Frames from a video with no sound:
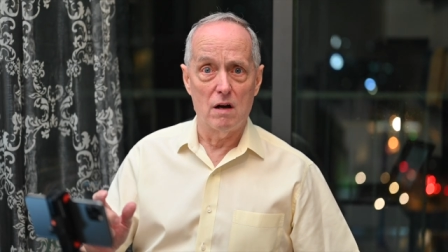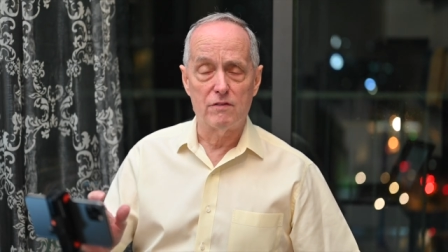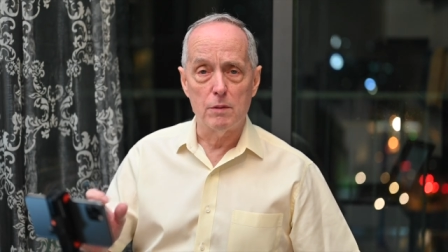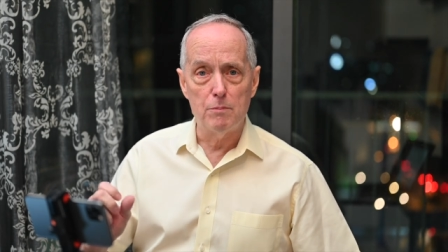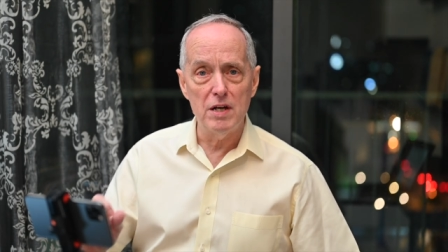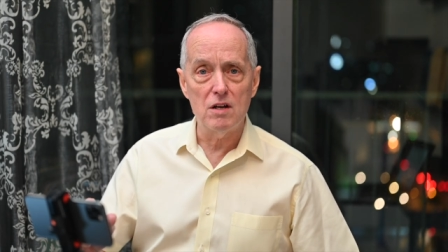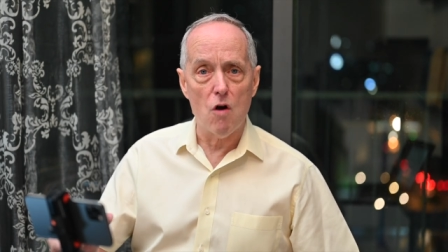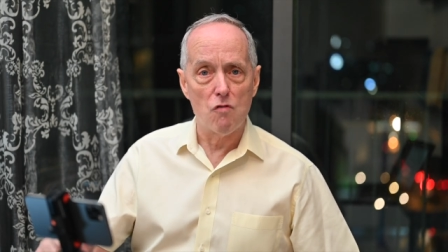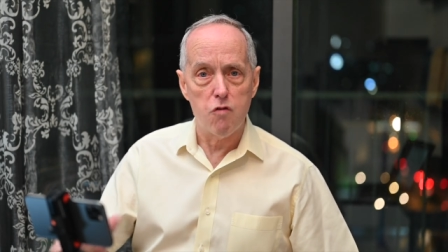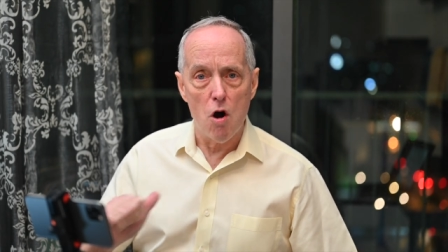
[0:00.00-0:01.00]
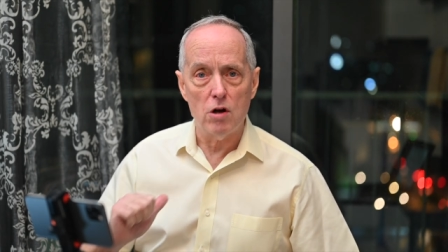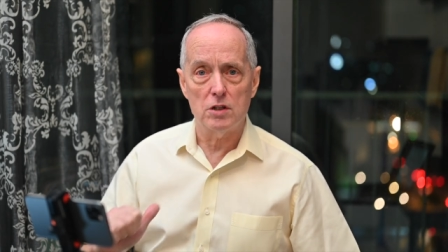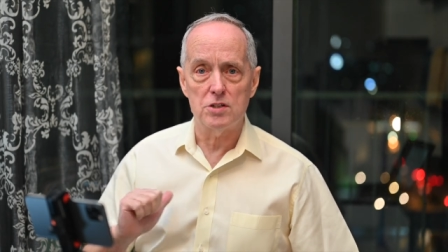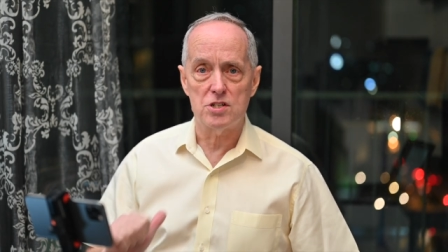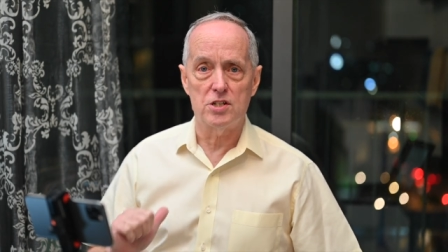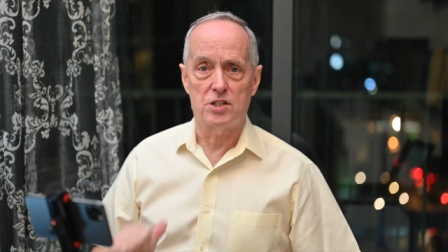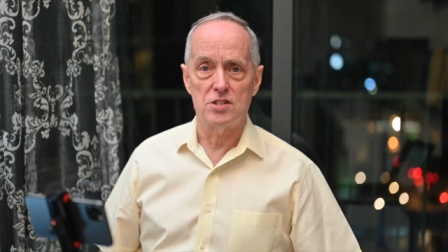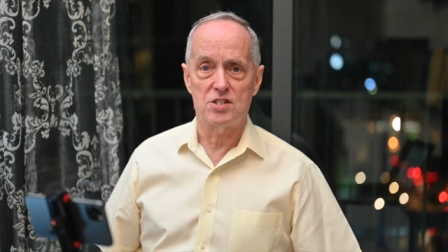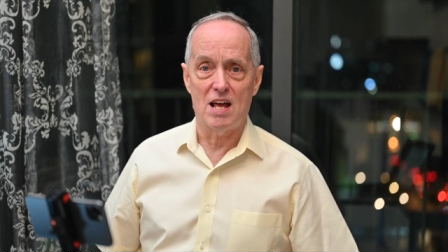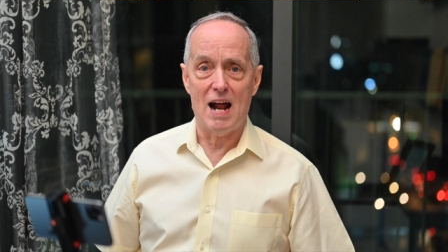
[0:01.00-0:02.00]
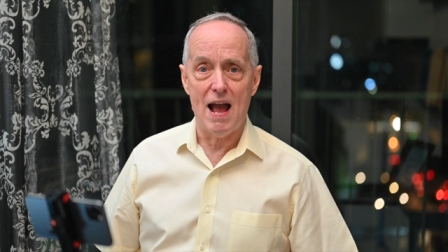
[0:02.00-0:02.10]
of the big wrong decisions that